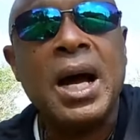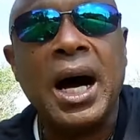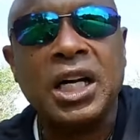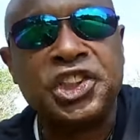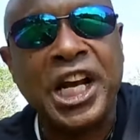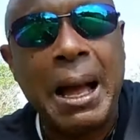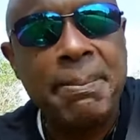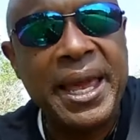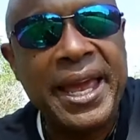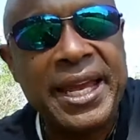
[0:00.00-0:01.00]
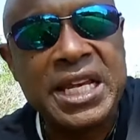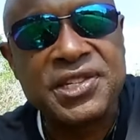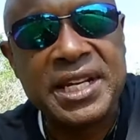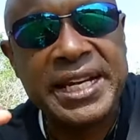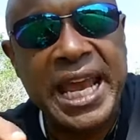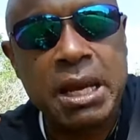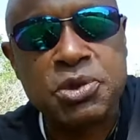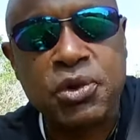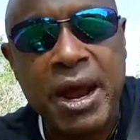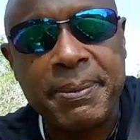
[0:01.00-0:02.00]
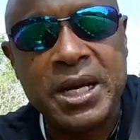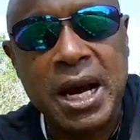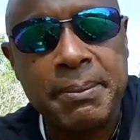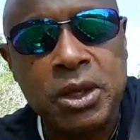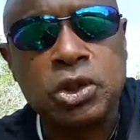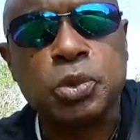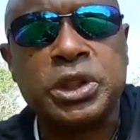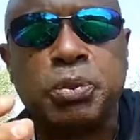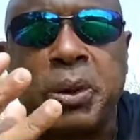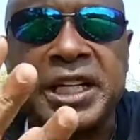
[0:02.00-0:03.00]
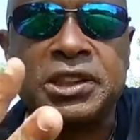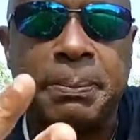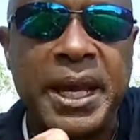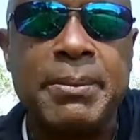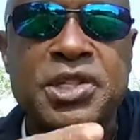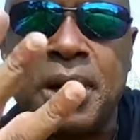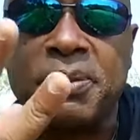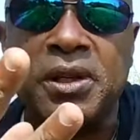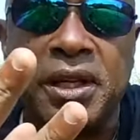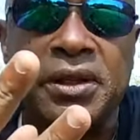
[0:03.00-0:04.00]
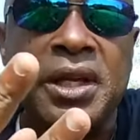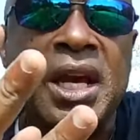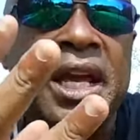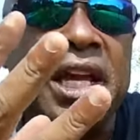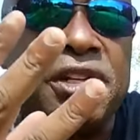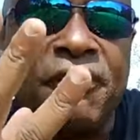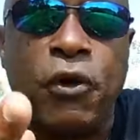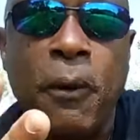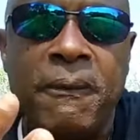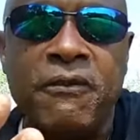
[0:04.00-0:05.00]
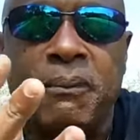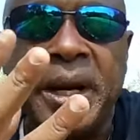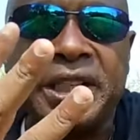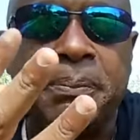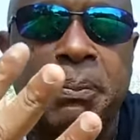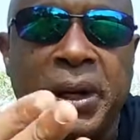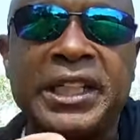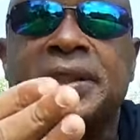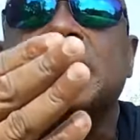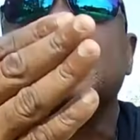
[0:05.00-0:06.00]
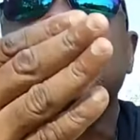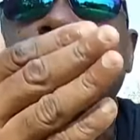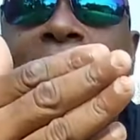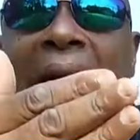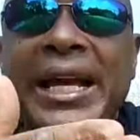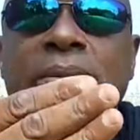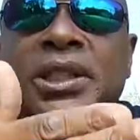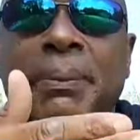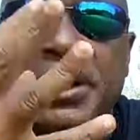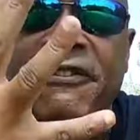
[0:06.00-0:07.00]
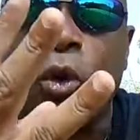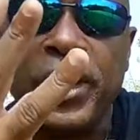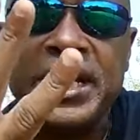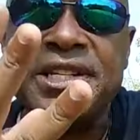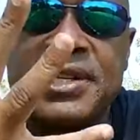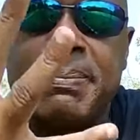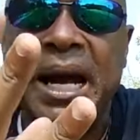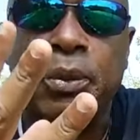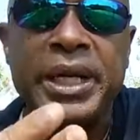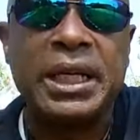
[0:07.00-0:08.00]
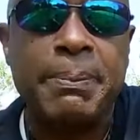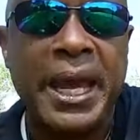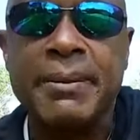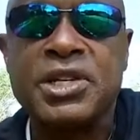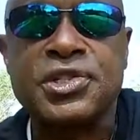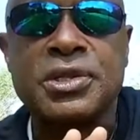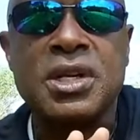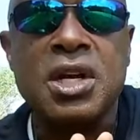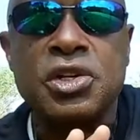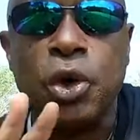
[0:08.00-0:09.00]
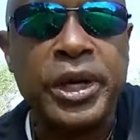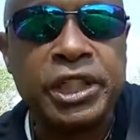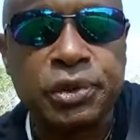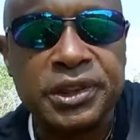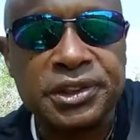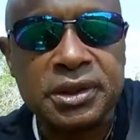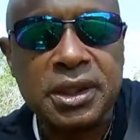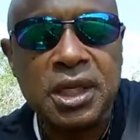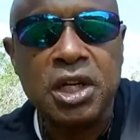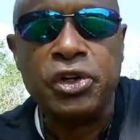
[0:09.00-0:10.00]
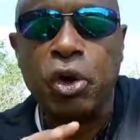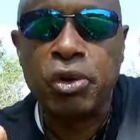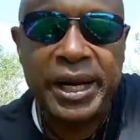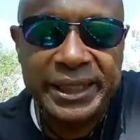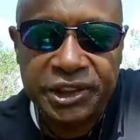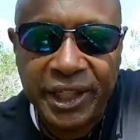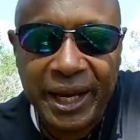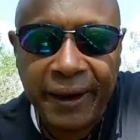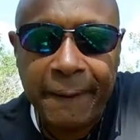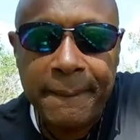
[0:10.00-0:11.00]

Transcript: uh, shop pay is in cam's crappie combos which breaks the payments up in, into four makes breaks your items up into four easy bi-weekly payments no interest no credit check